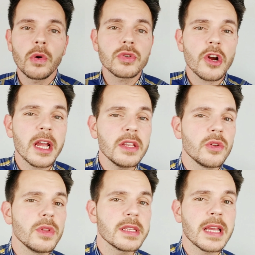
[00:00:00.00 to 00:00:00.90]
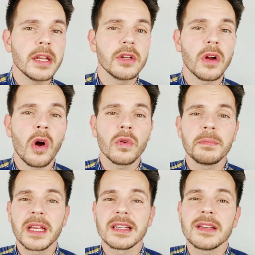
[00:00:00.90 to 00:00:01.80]
Don't try and do this on your
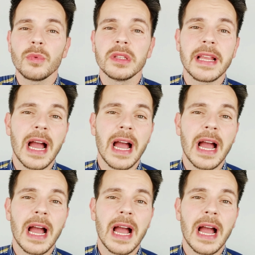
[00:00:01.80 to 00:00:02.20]
own because it will